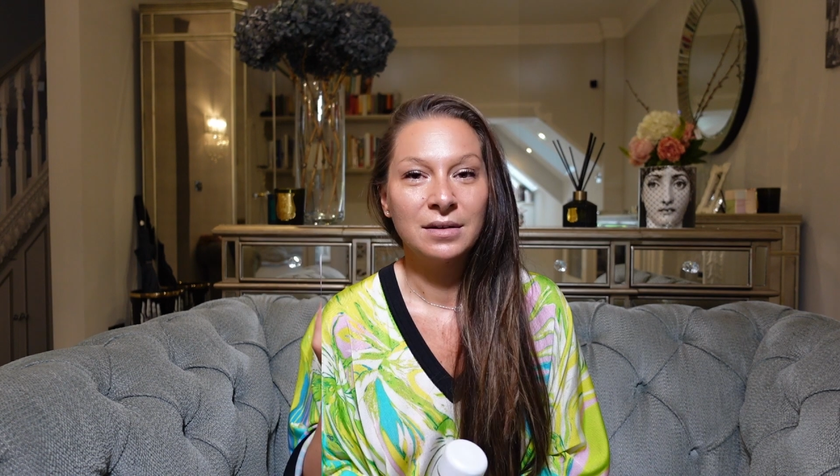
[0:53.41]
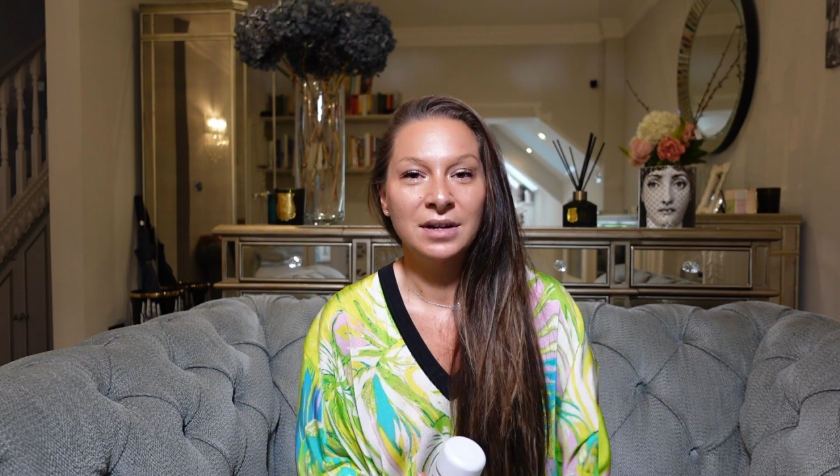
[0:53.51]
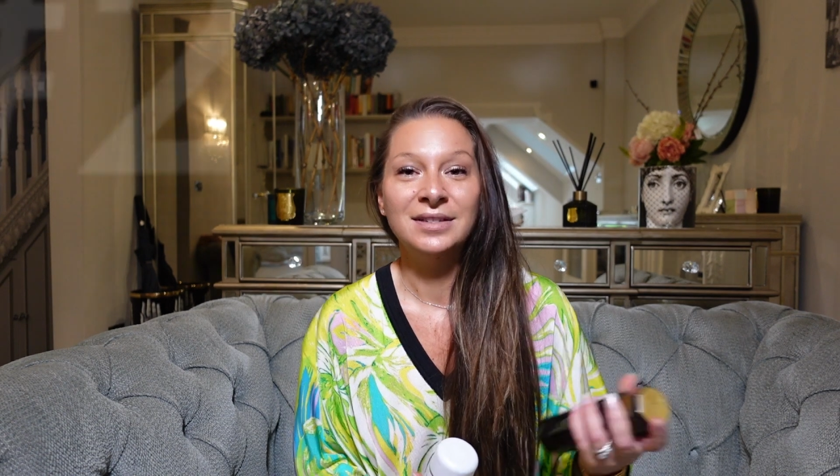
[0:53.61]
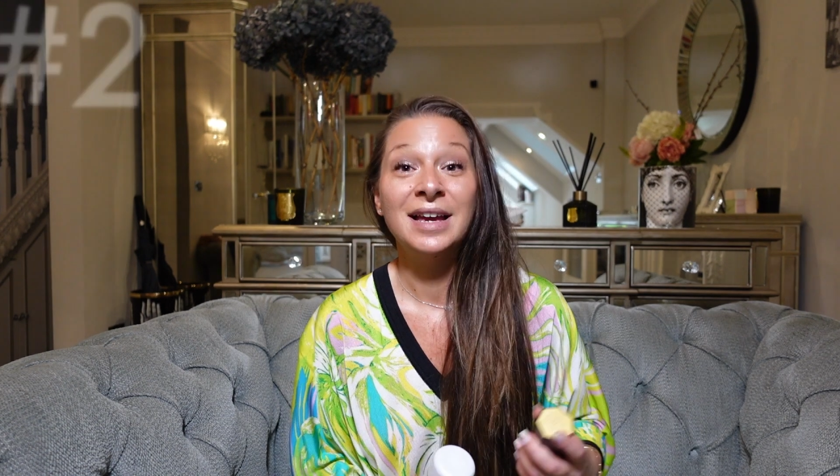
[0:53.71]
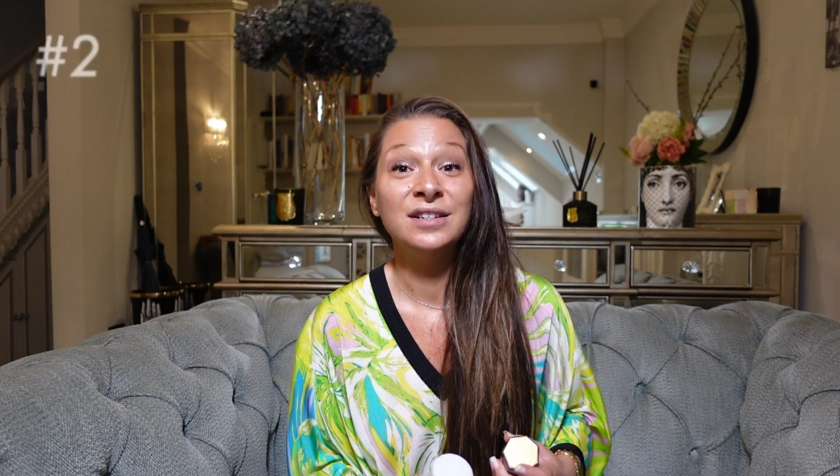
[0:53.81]

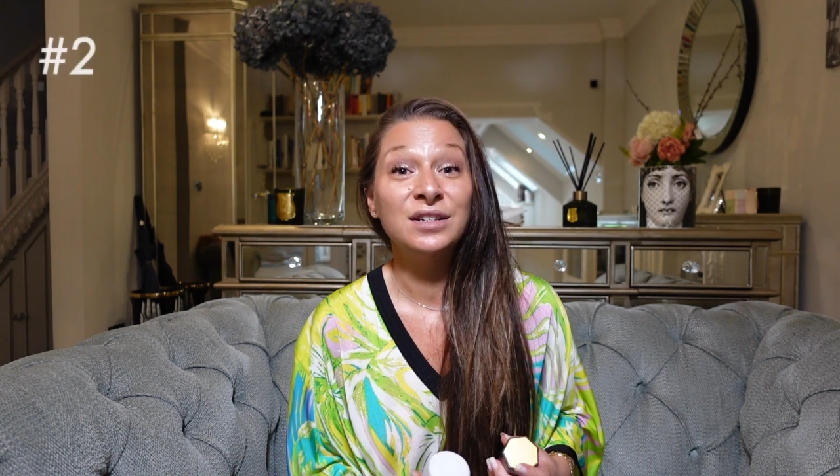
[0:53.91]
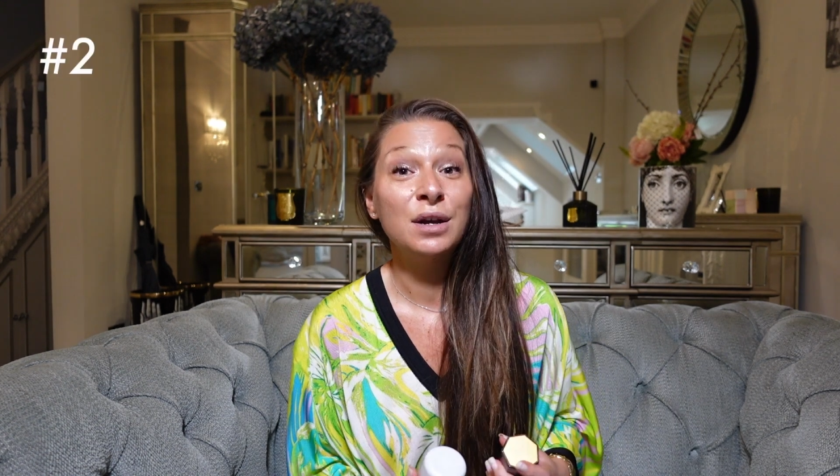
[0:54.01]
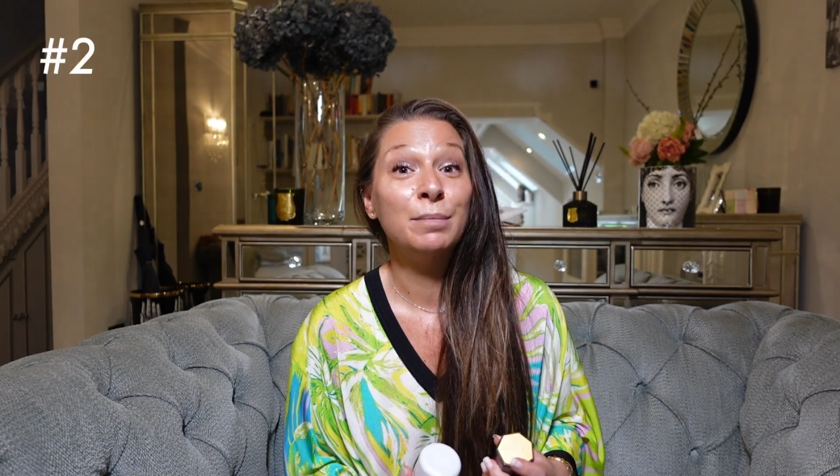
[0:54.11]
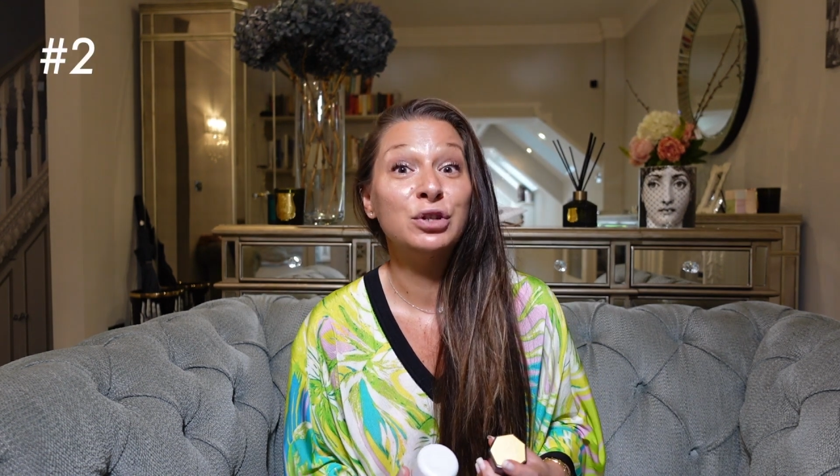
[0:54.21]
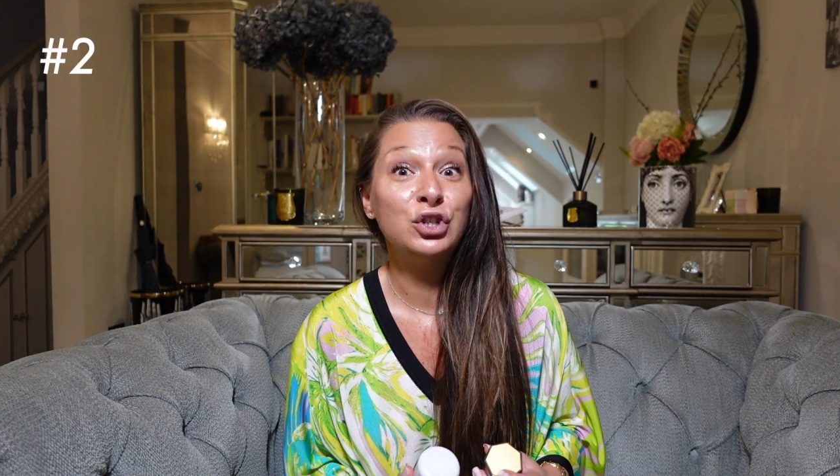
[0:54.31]
Contender
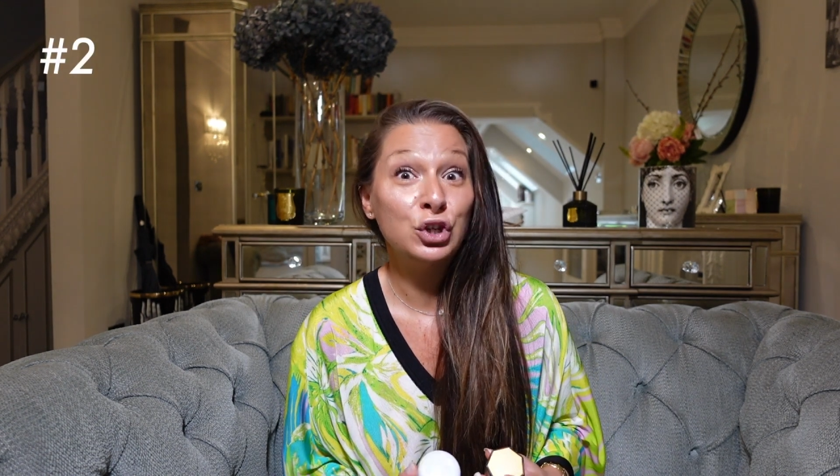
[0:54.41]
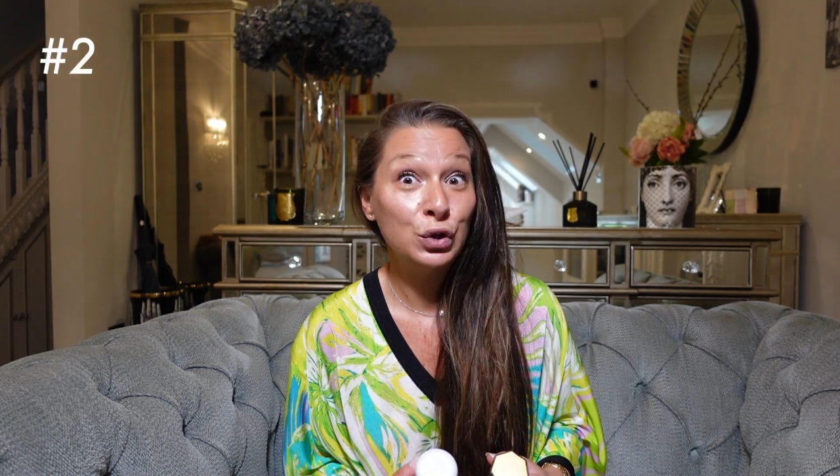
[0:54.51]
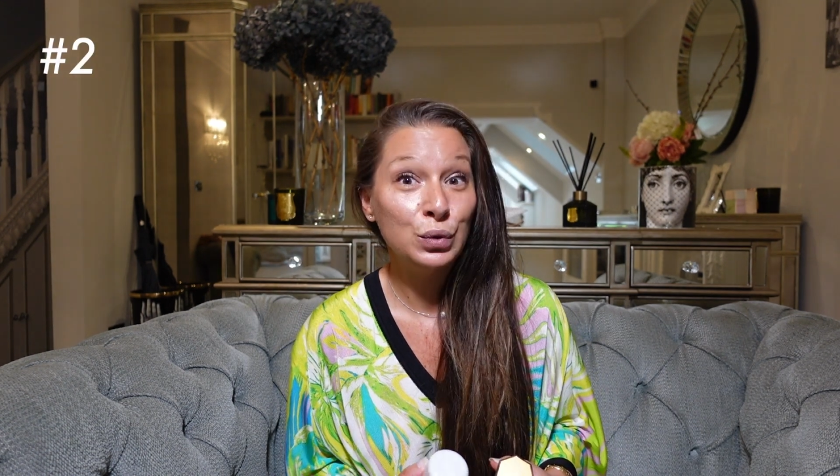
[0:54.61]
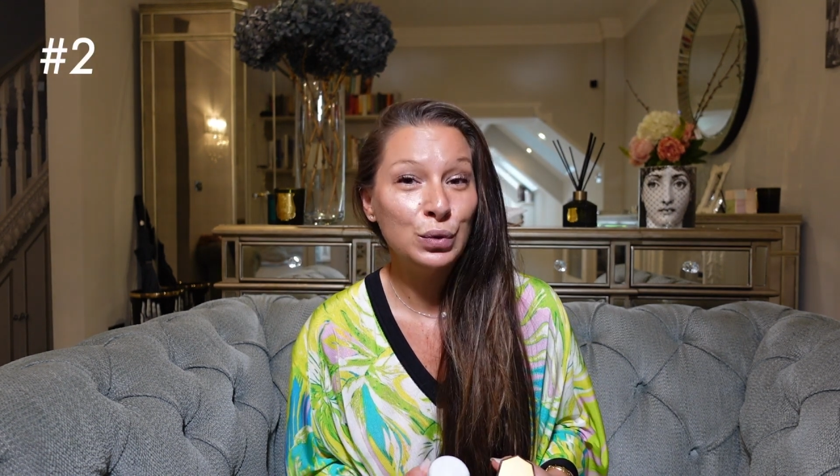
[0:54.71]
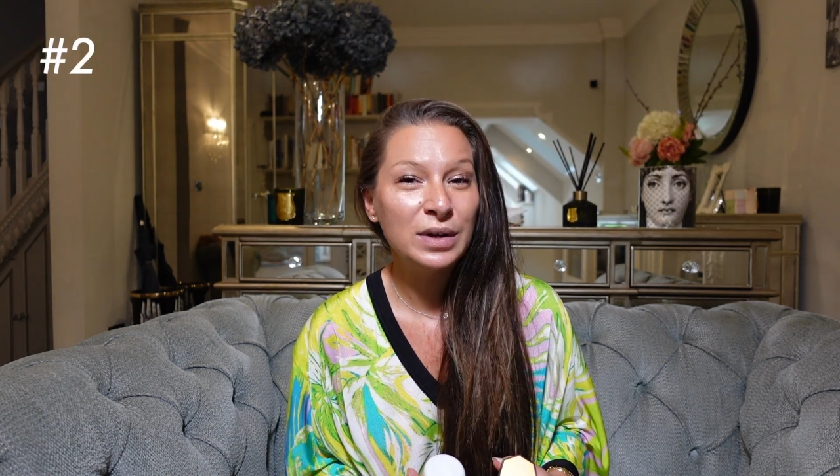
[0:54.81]
number
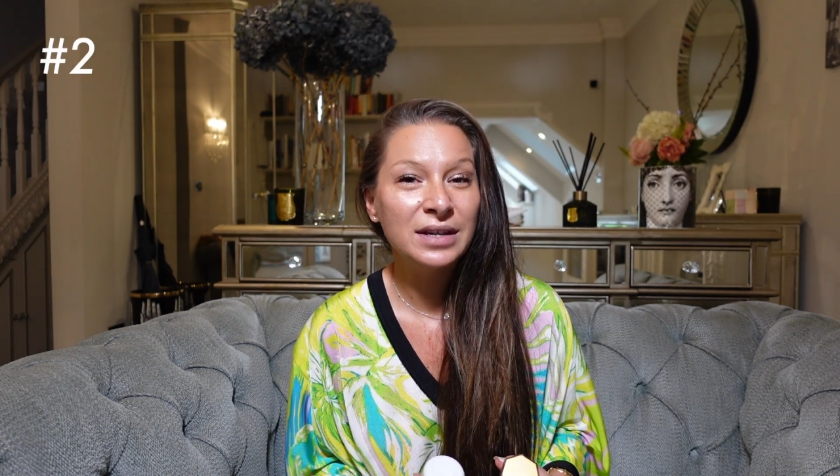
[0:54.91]
2